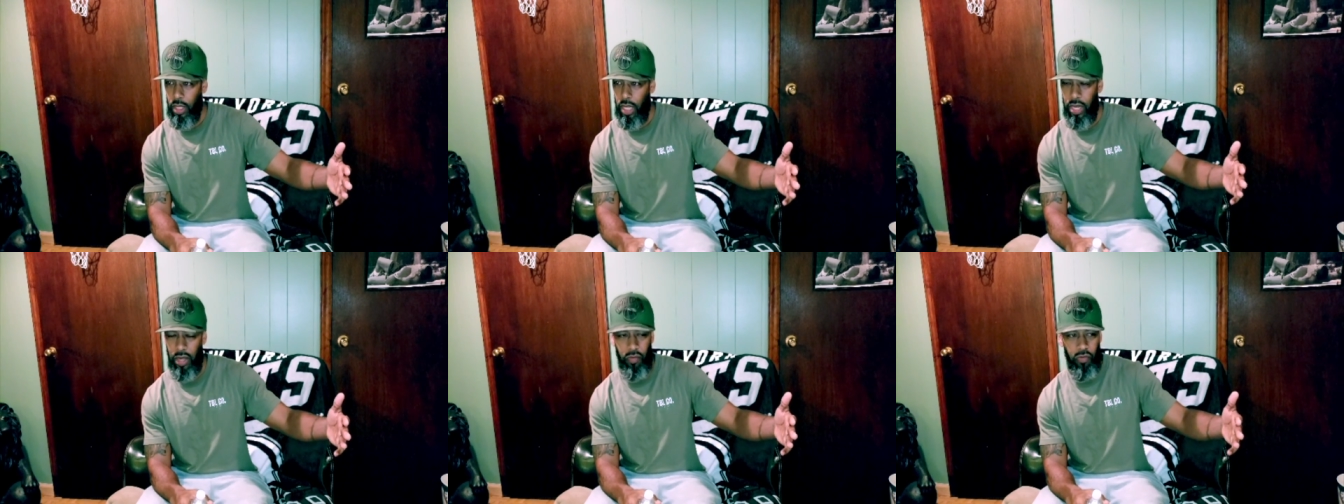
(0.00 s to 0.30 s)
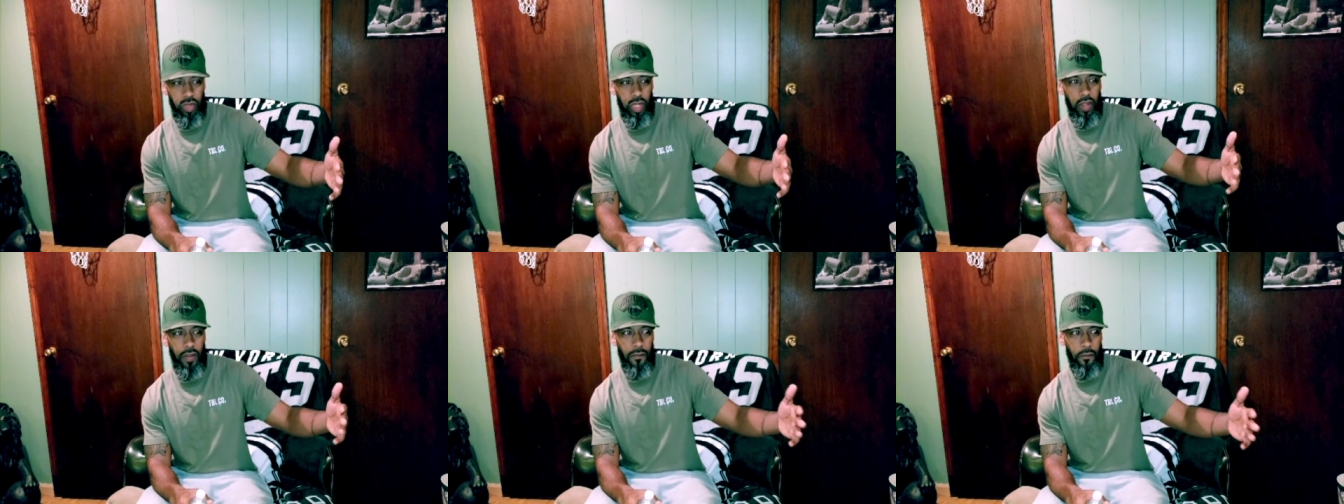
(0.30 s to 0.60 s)

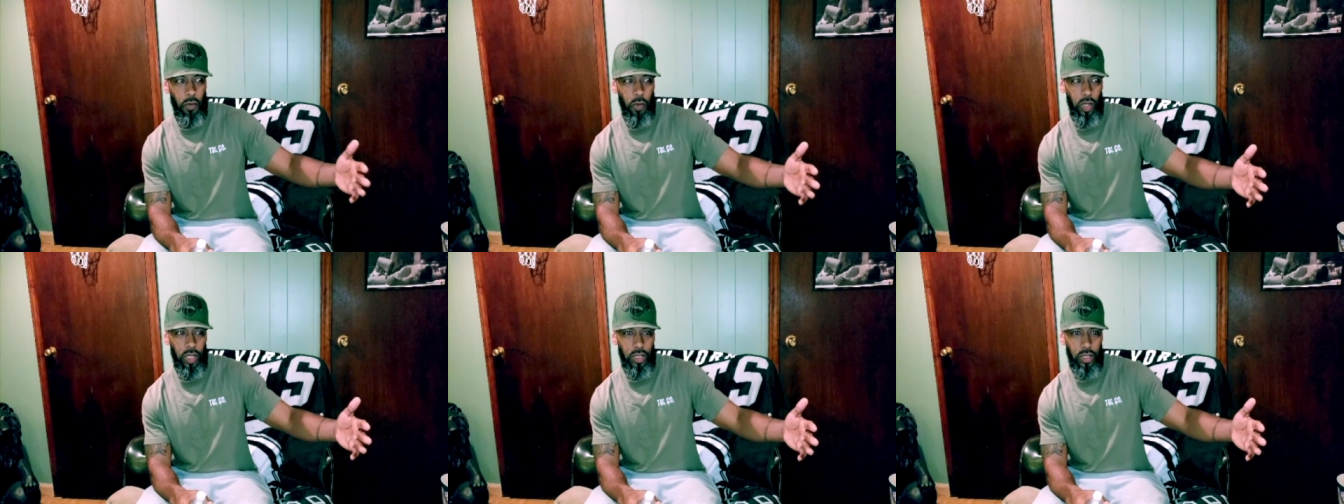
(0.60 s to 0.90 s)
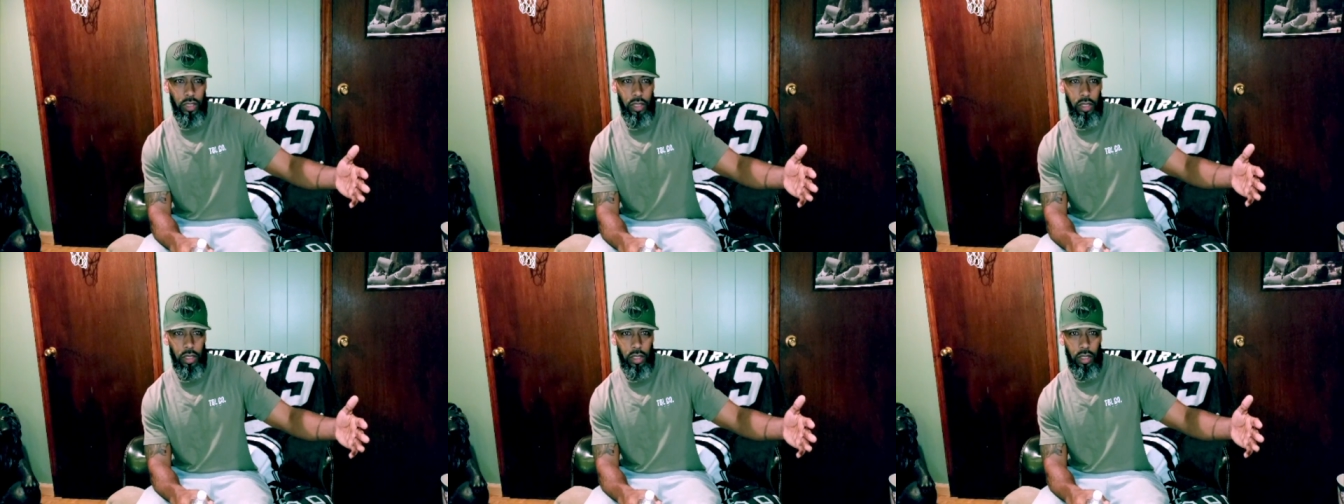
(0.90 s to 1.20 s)
and
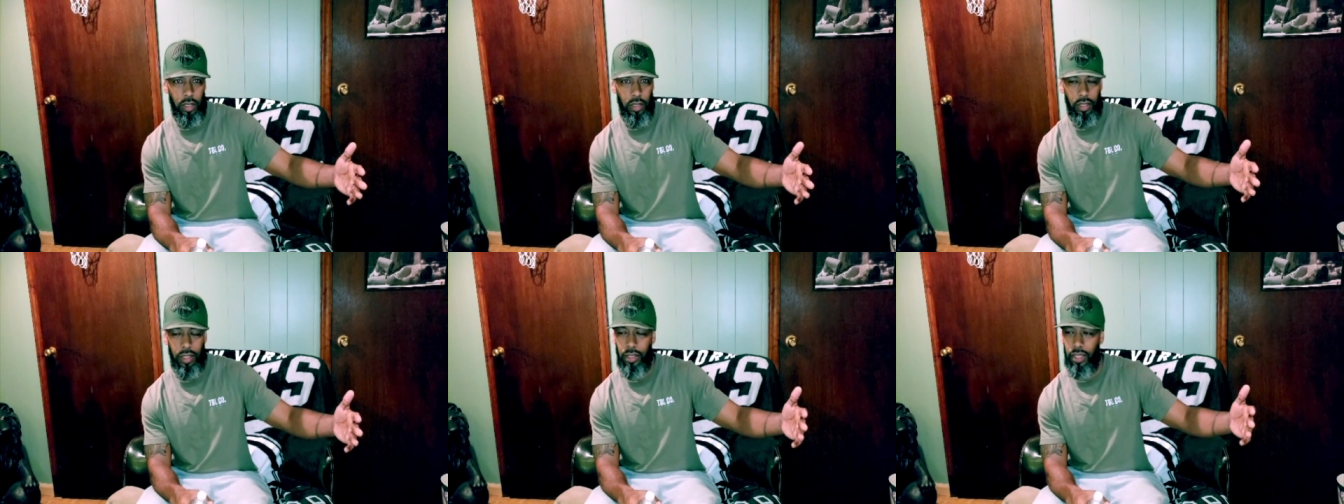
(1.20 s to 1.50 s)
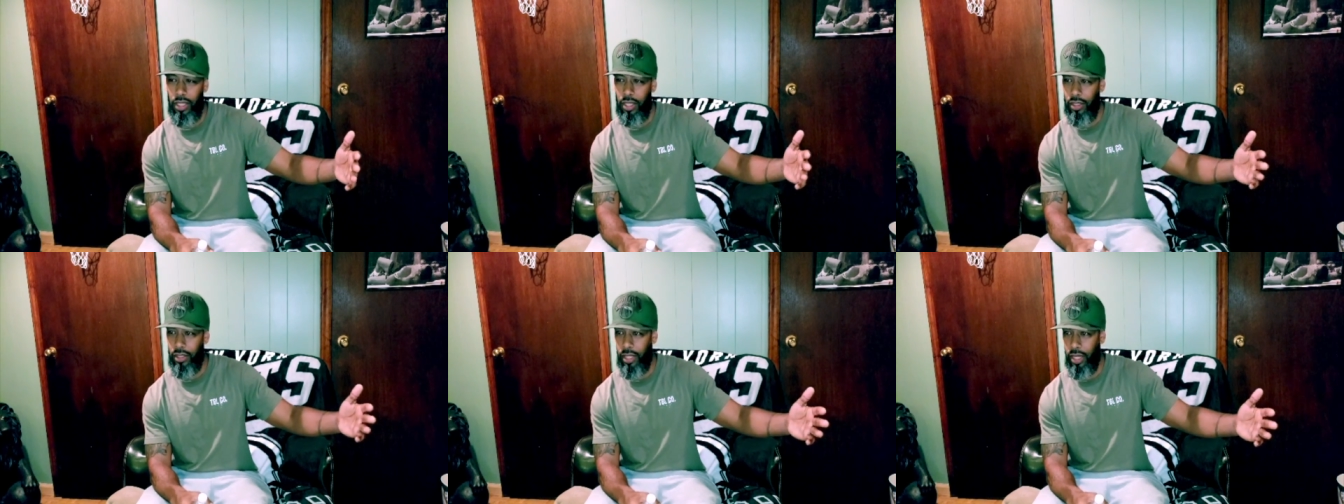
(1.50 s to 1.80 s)
reinforce the
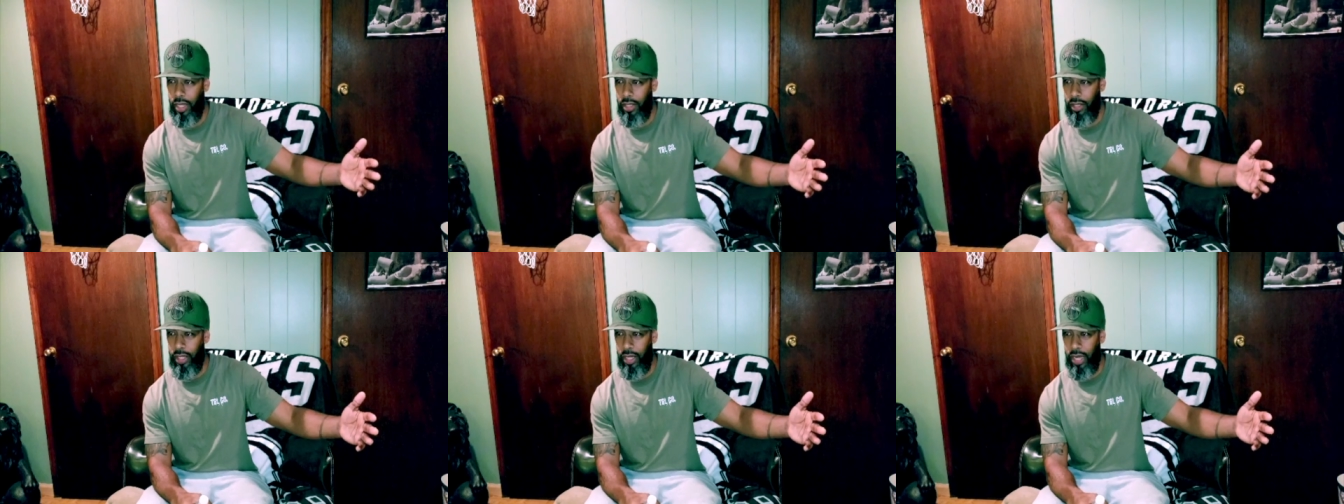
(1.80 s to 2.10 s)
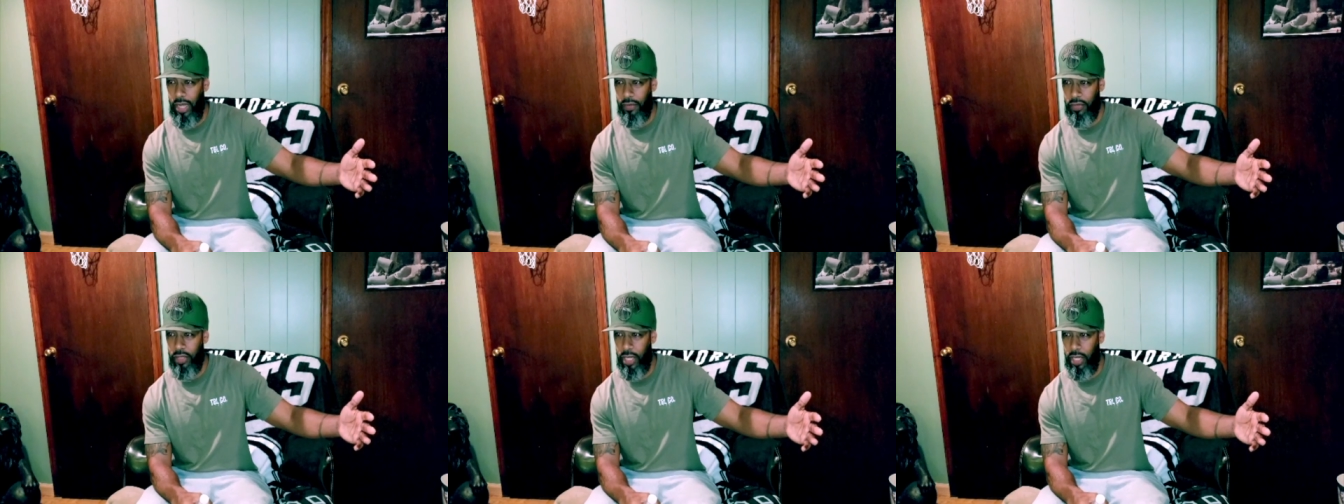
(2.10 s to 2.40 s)
things that
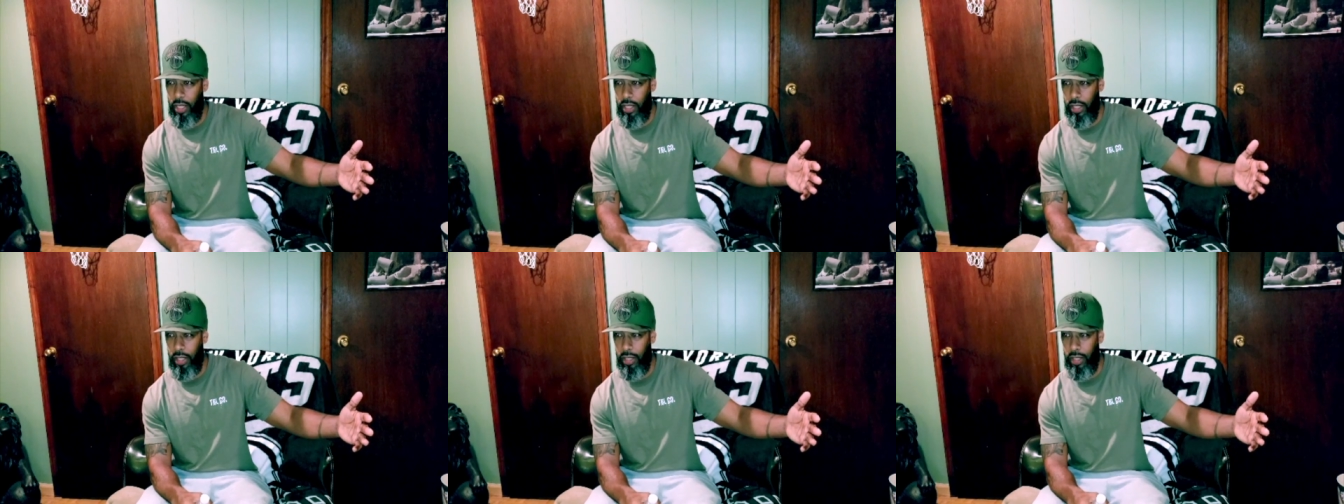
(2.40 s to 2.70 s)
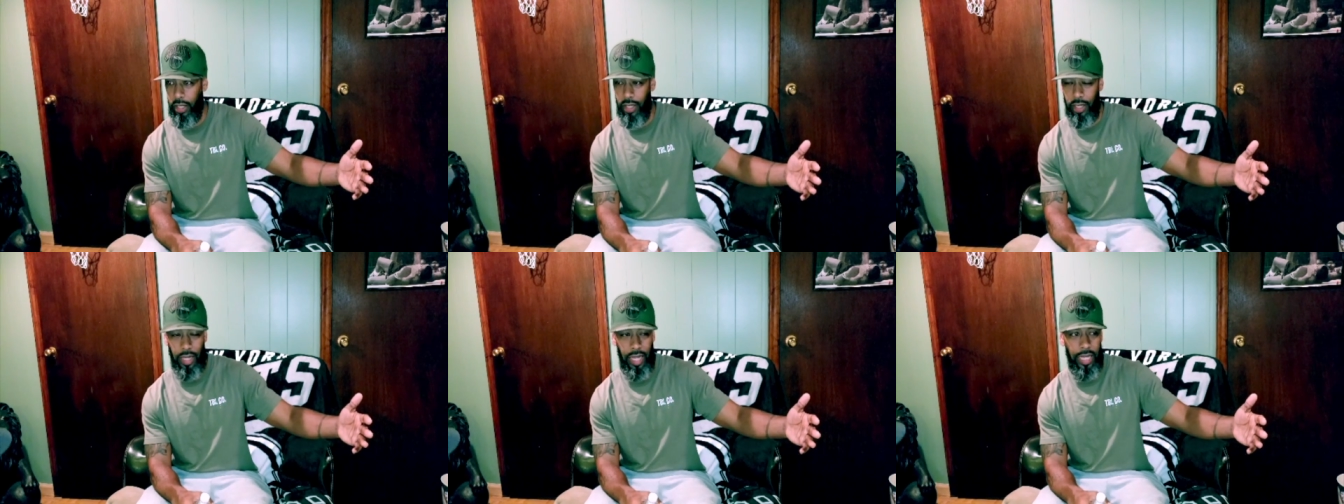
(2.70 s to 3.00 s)
I've said
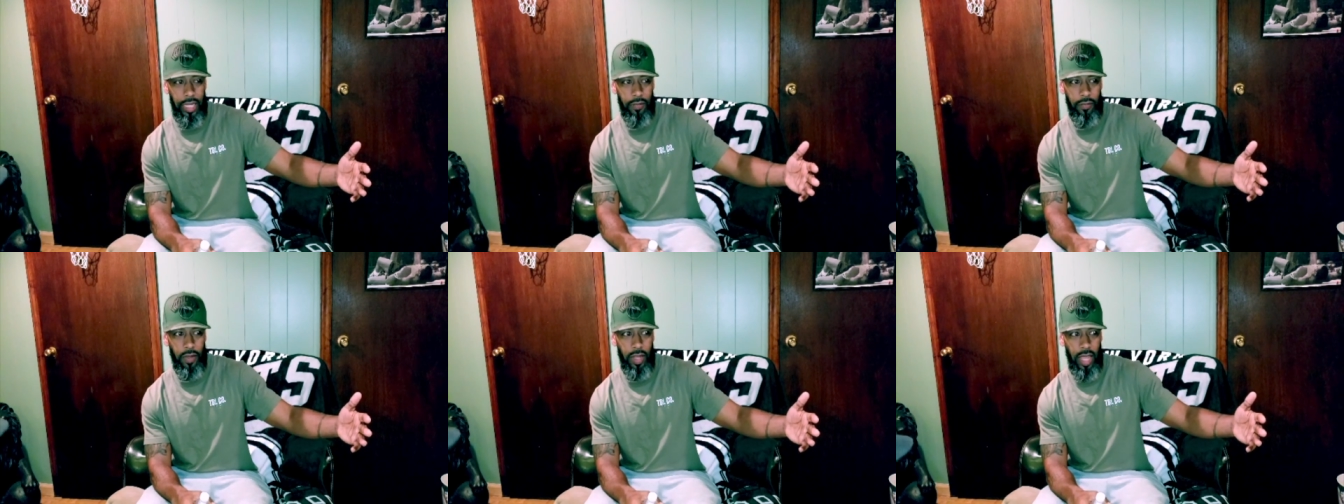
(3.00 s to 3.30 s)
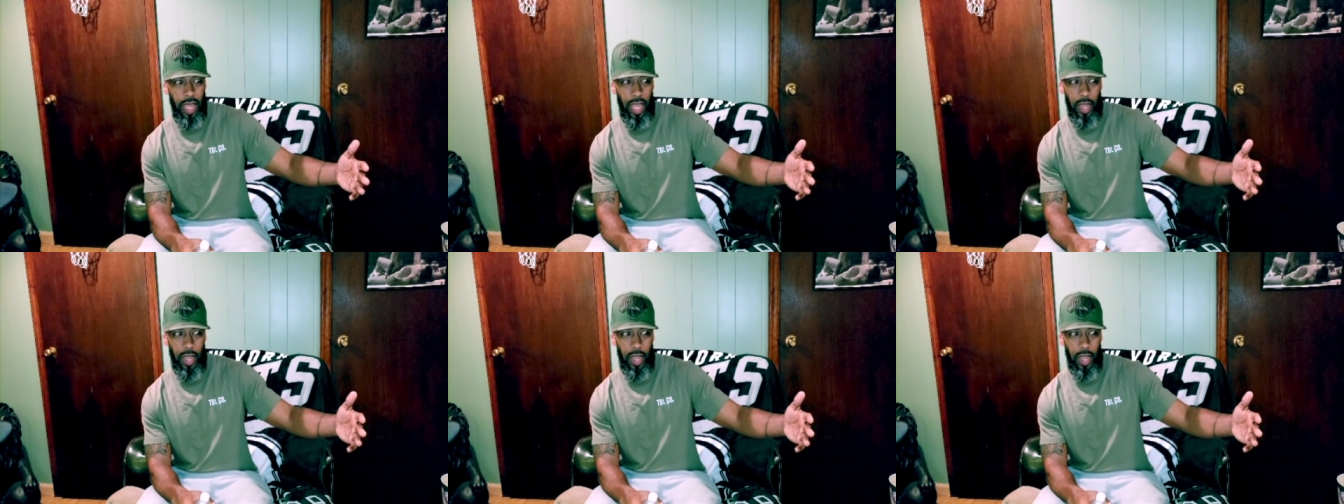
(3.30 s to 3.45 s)
in life.